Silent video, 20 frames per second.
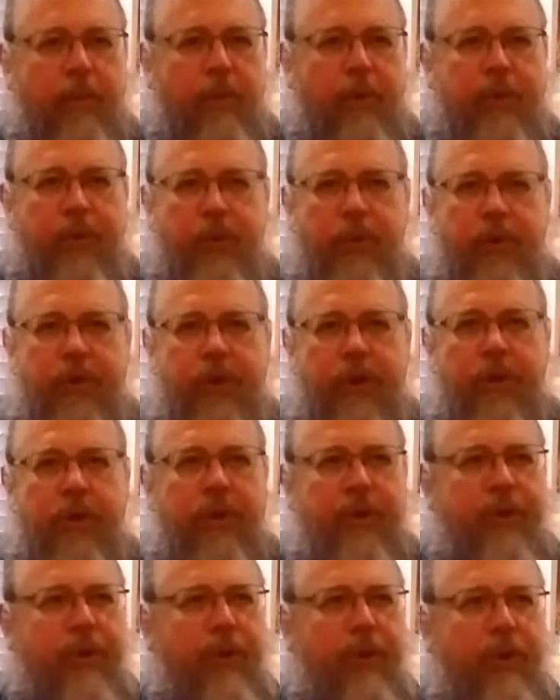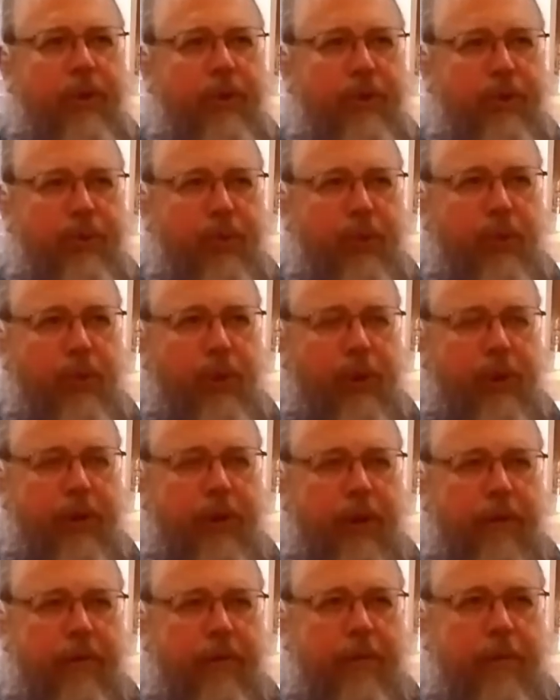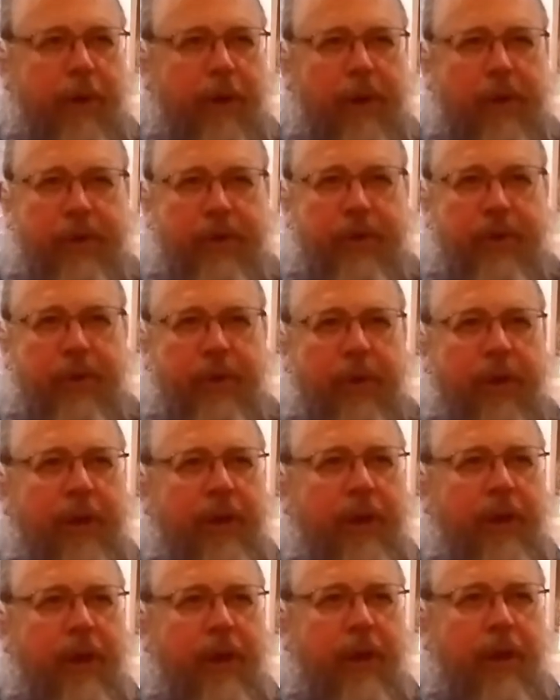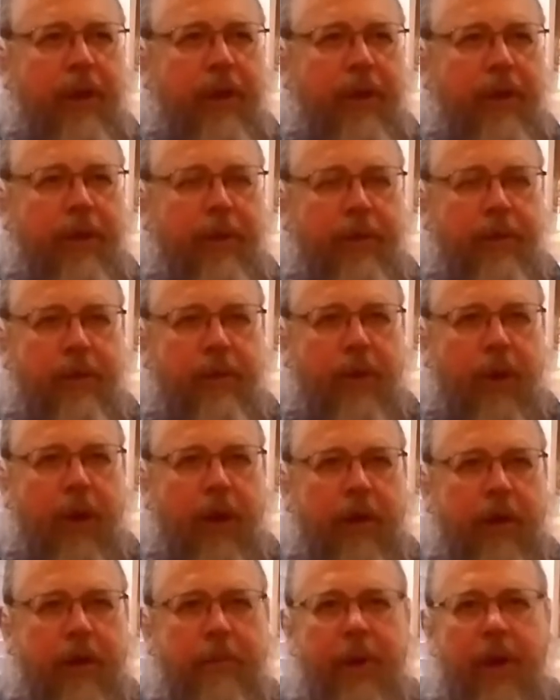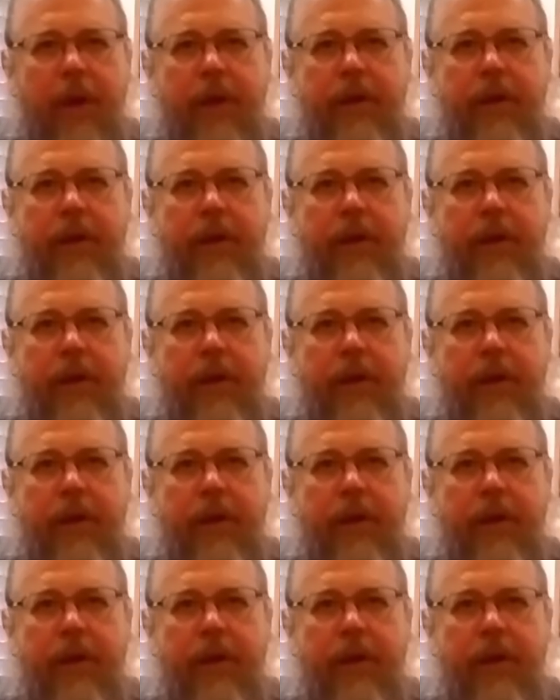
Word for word: which was this huge ruin of a monastery that occupied